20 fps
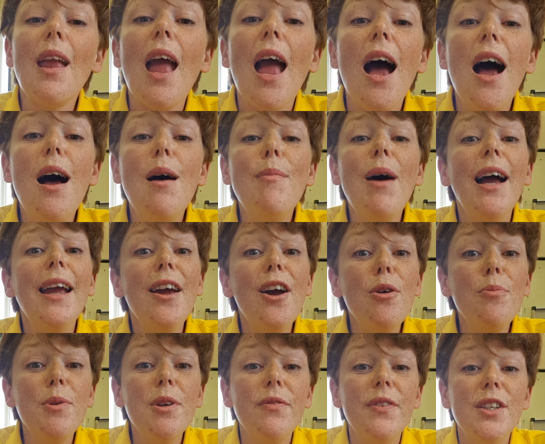I
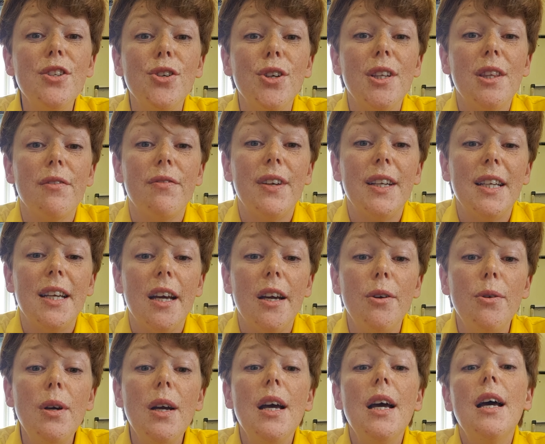hope you've enjoyed the
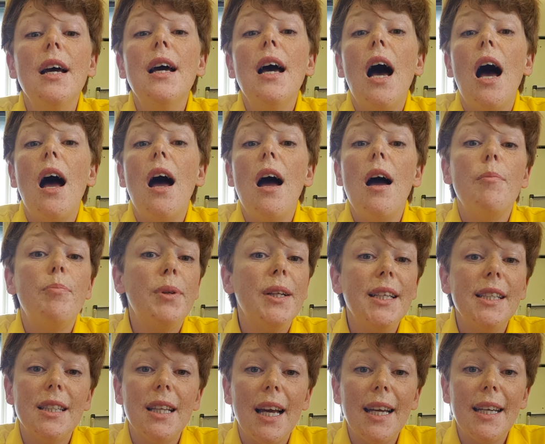video.
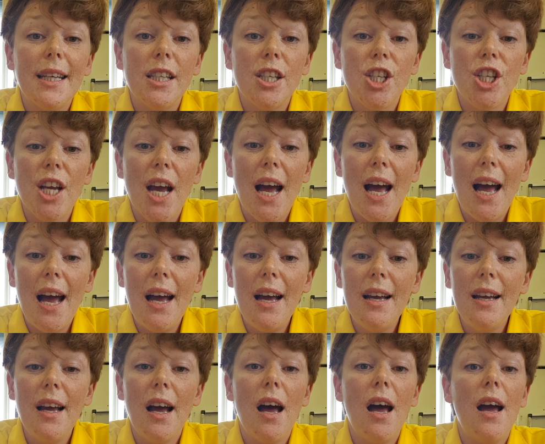Please like and
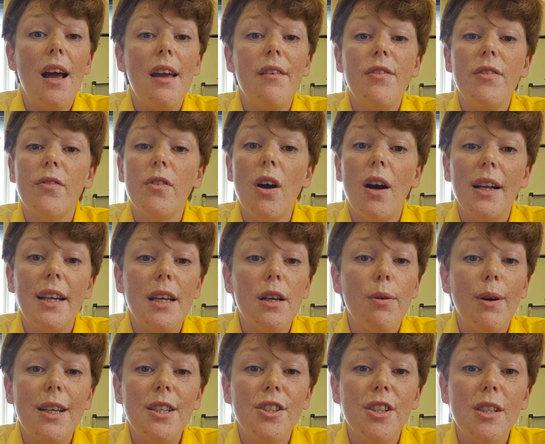share. If you've got any
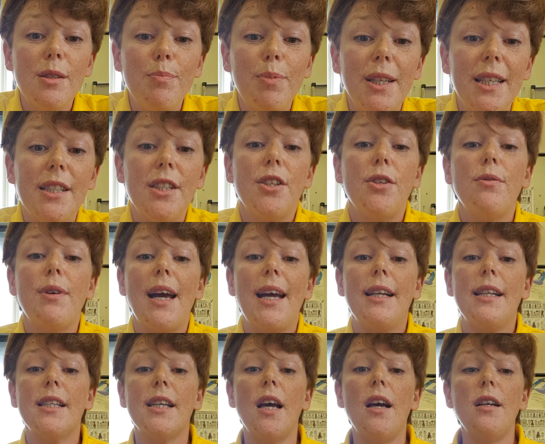questions, please do get in
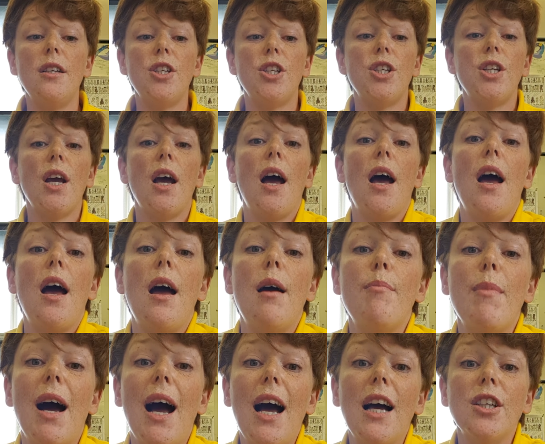touch.
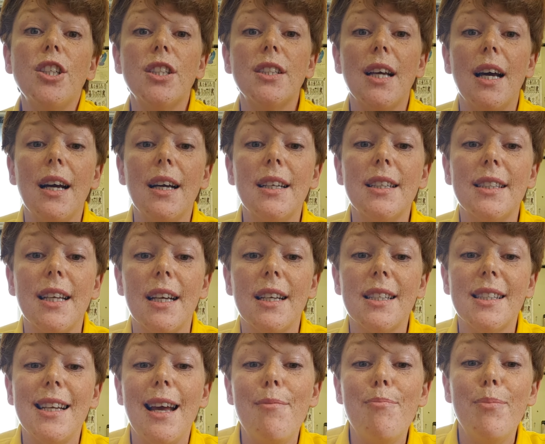Hashtag
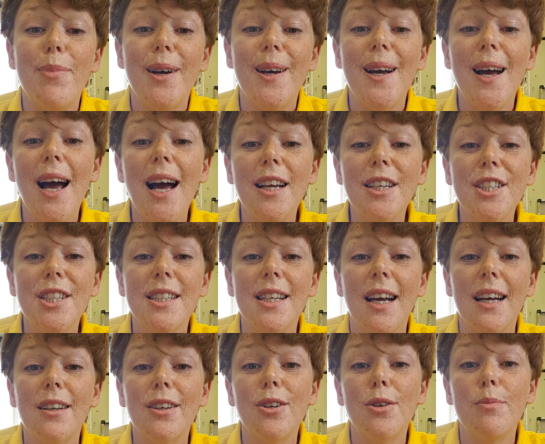SEXtember,
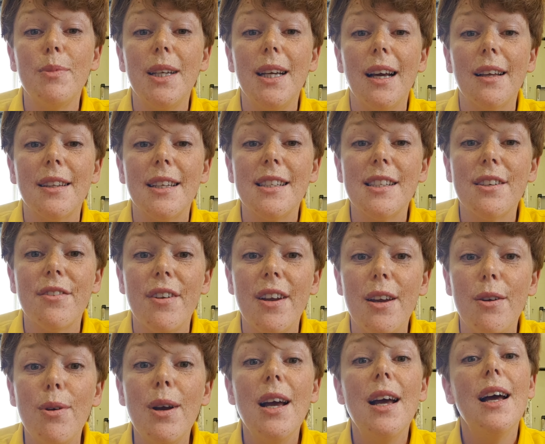hashtag Cwmni Addysg
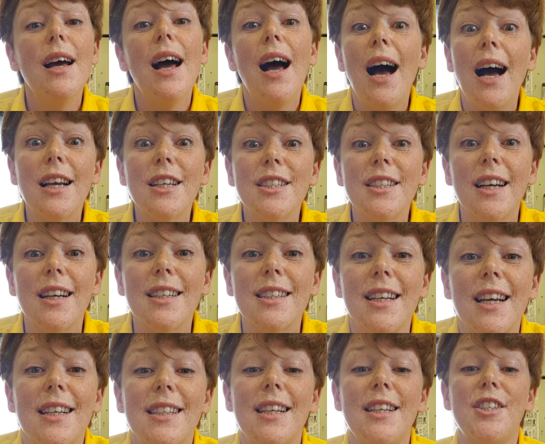Grŵp, hashtag
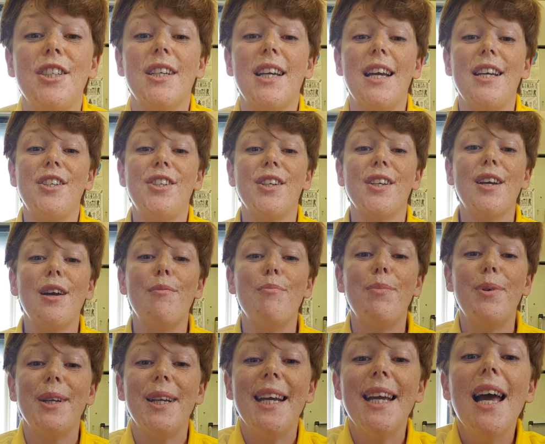Sex Education
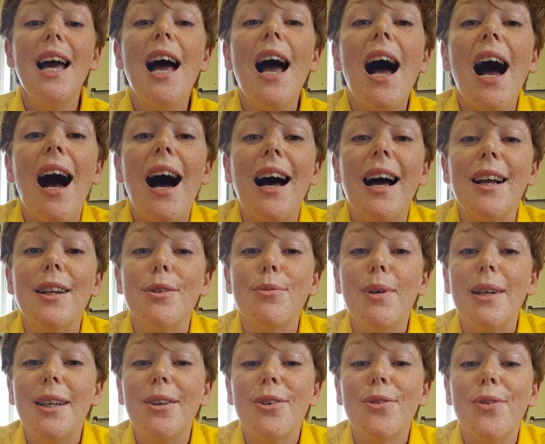Company, and
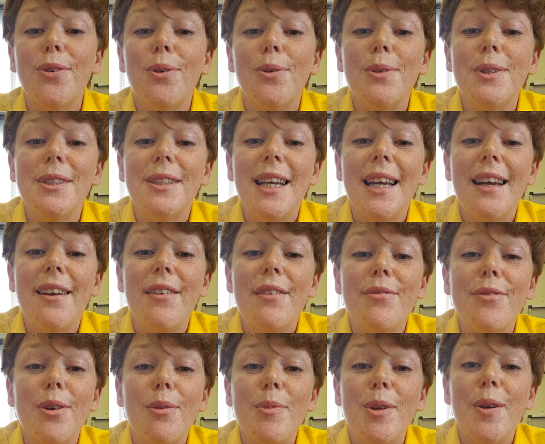we look forward to hearing
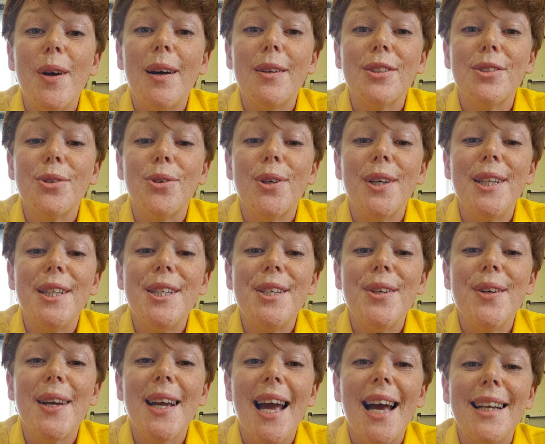from you and talking to
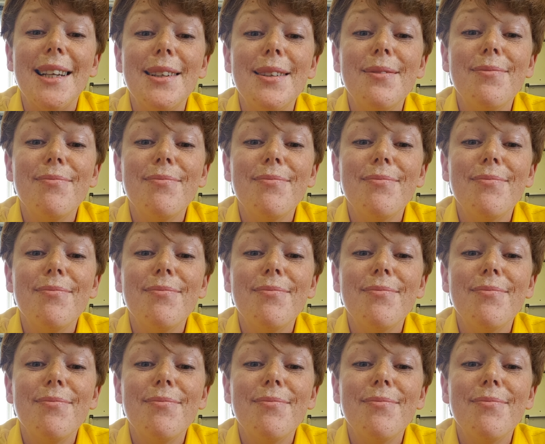you again.